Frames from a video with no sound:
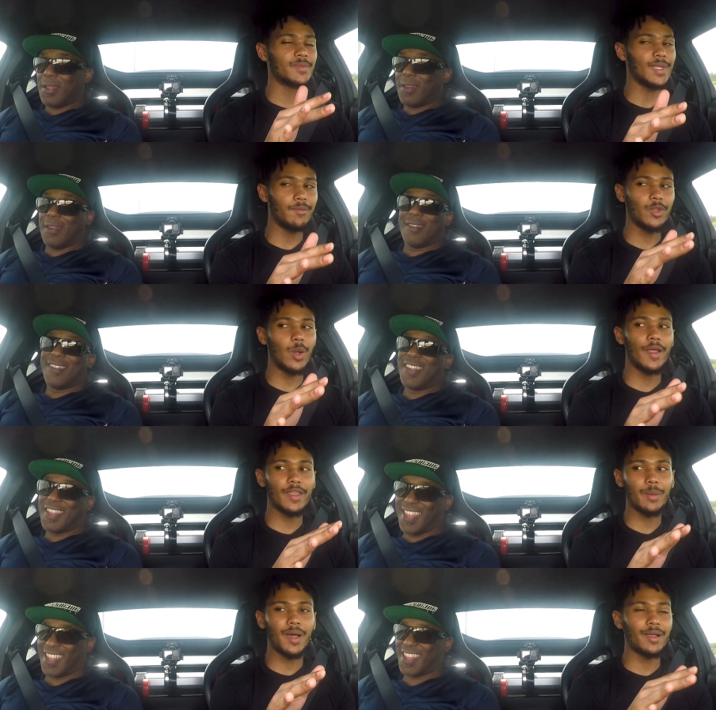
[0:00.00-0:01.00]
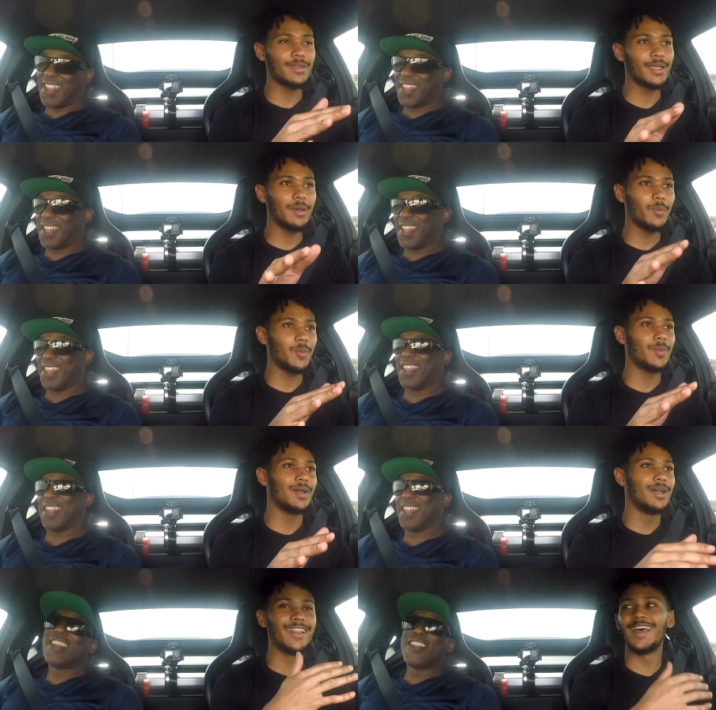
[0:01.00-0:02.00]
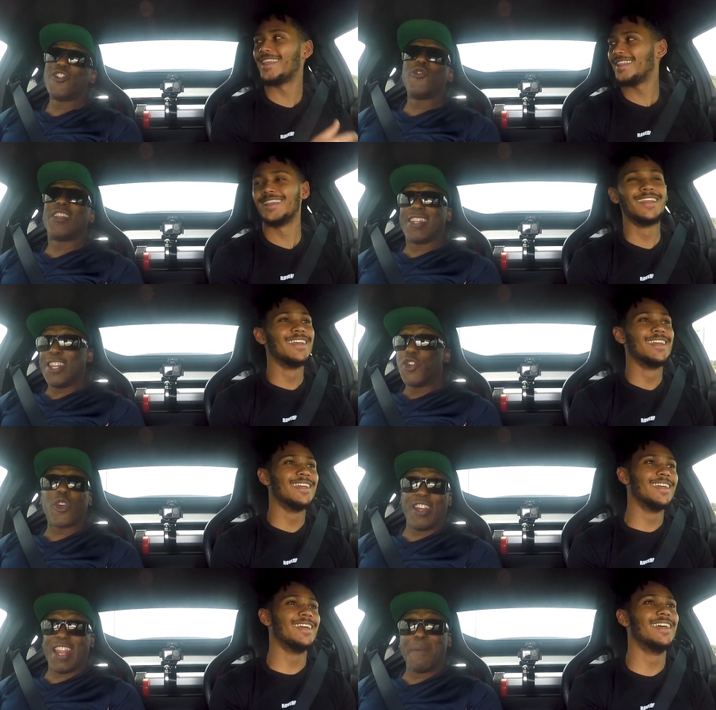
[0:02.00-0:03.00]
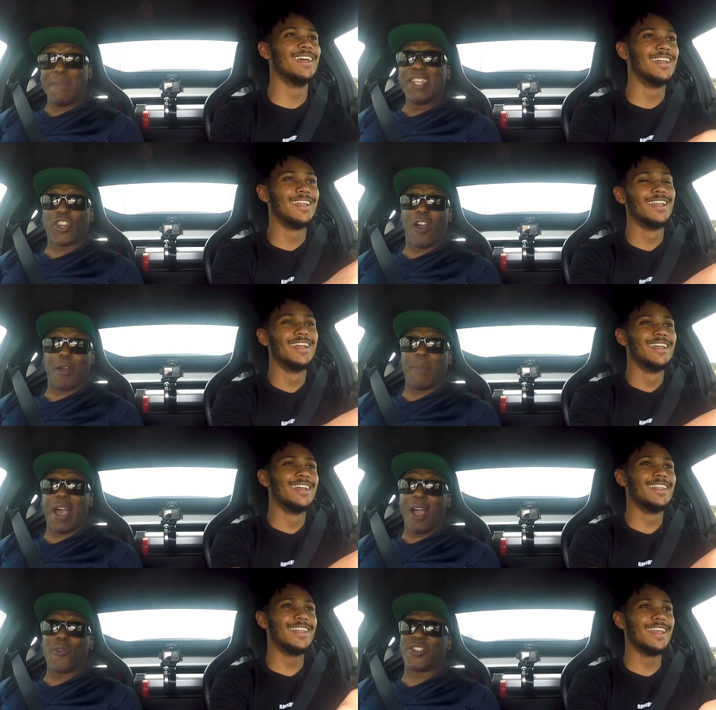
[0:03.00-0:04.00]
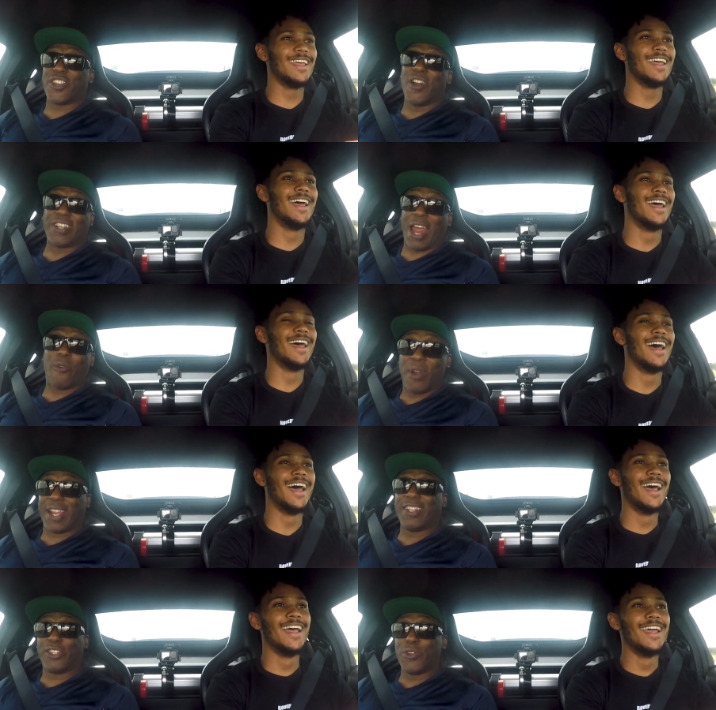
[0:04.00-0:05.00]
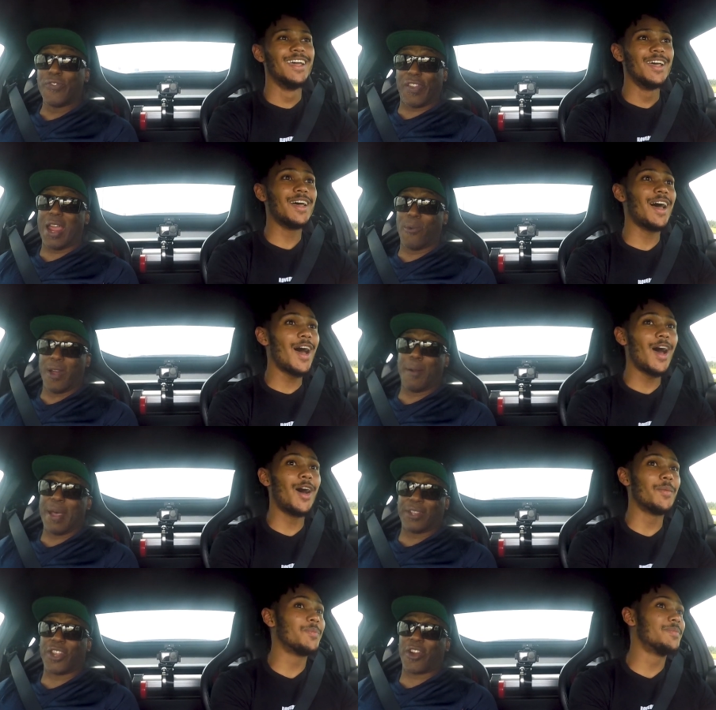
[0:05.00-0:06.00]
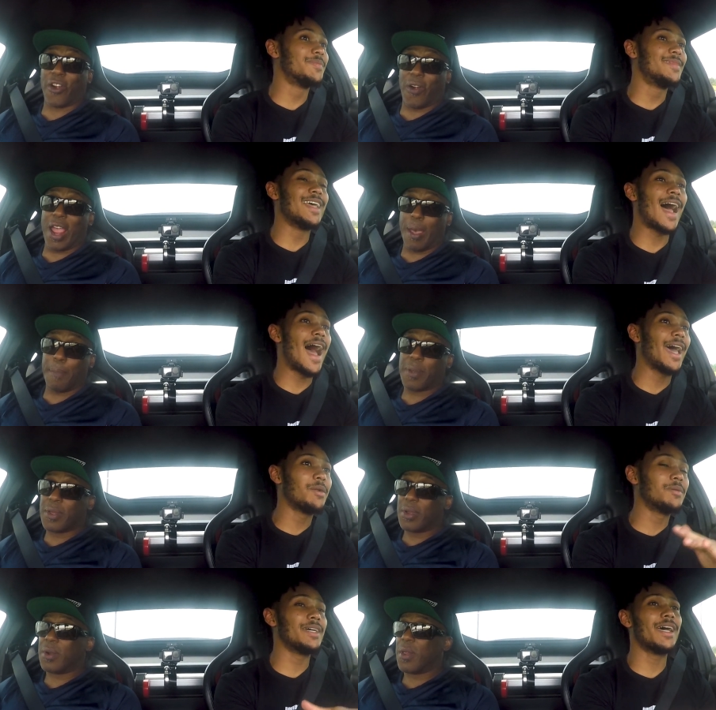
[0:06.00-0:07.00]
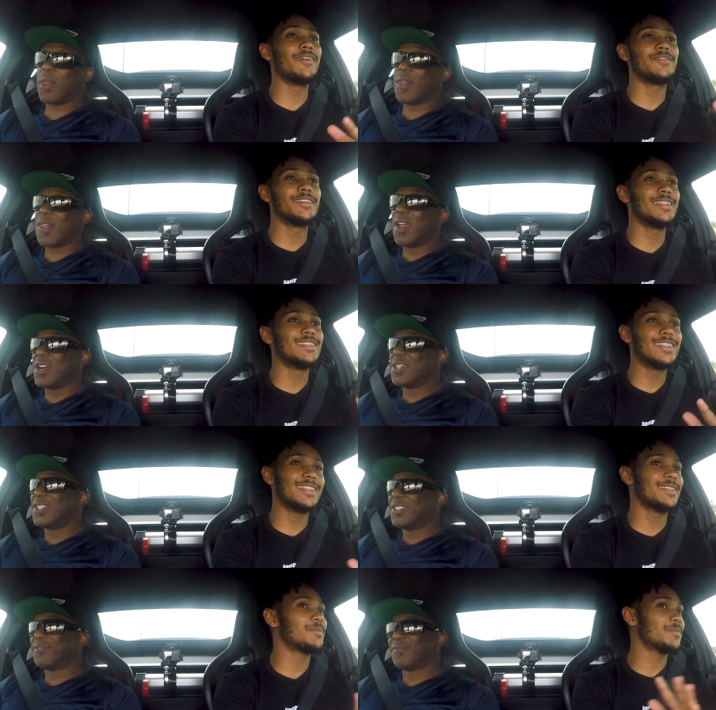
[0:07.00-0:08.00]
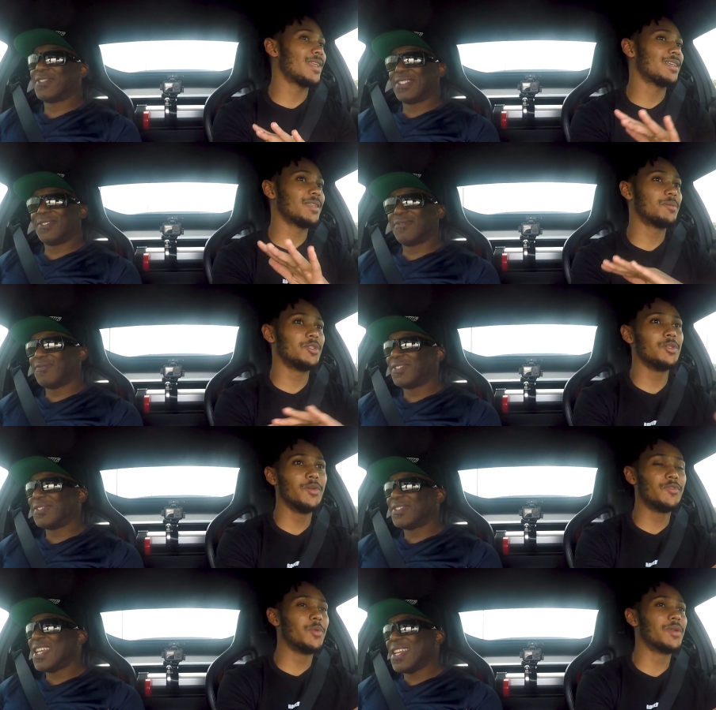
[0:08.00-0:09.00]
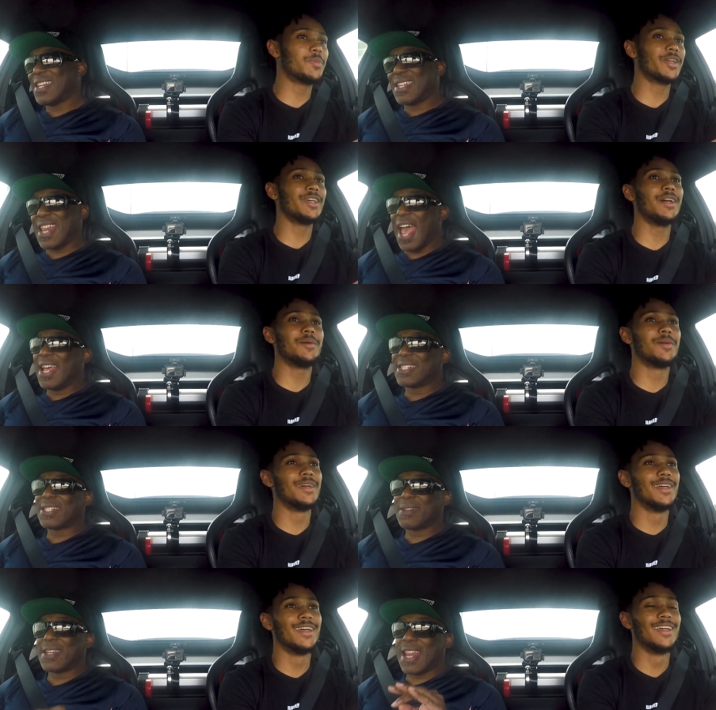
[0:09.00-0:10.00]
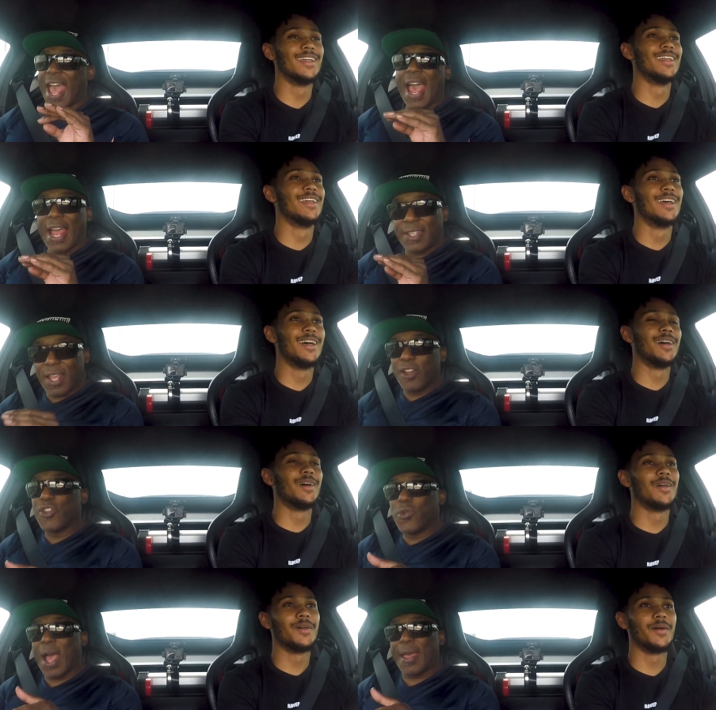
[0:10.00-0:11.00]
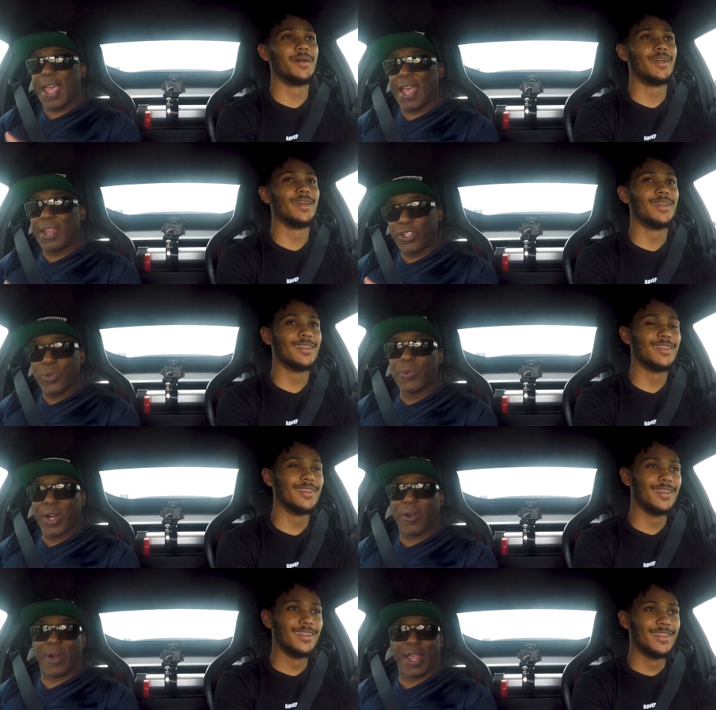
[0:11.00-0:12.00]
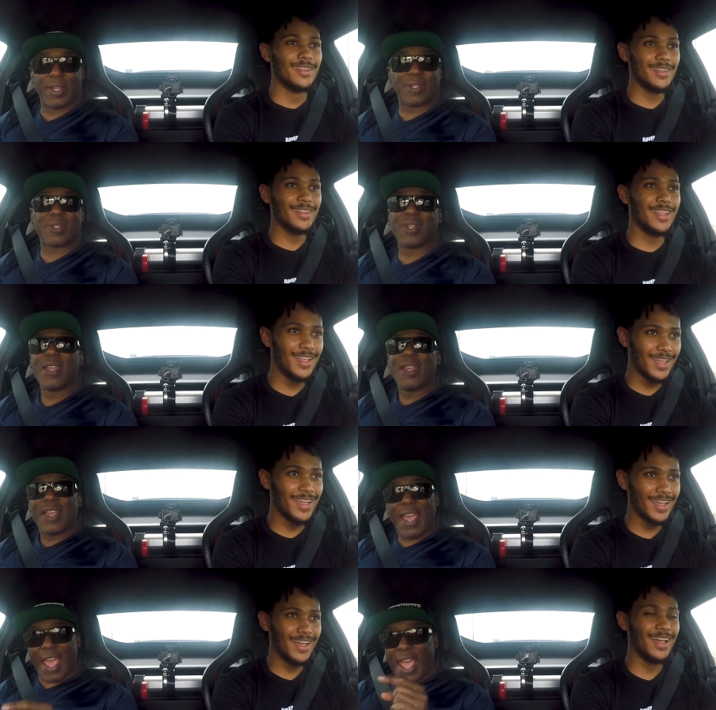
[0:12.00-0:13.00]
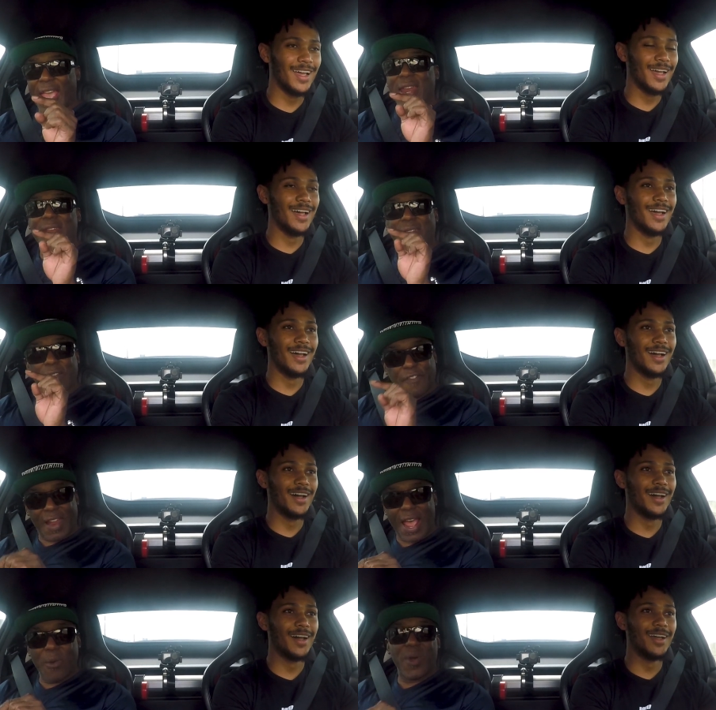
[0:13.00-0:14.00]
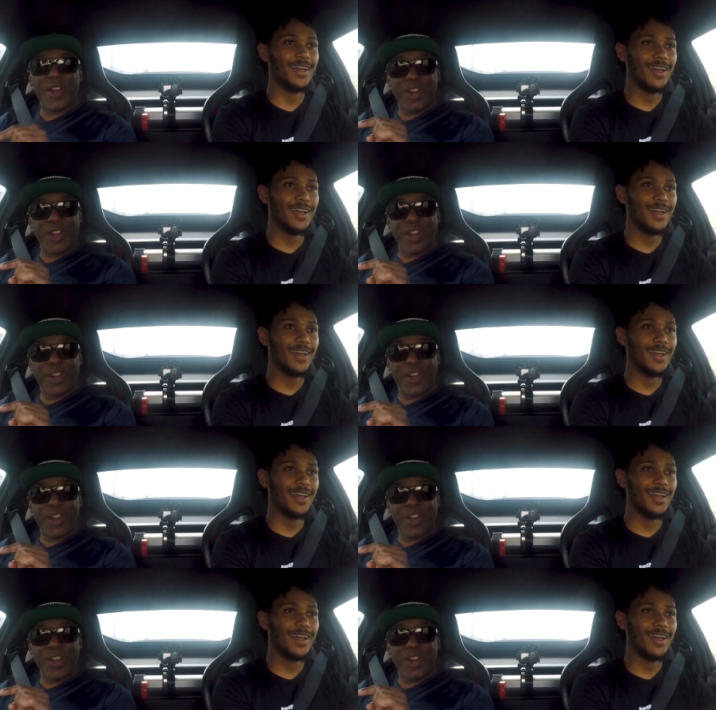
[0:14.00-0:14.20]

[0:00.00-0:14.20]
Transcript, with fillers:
Speaker 1: if you know anything
Speaker 2: about them, you you can let me talk about. I can talk directly to Fly One about their crap. I don't have anything. That's up to you if you want to bring it That's, up. That I tell you, I had two regrets, and the Fly One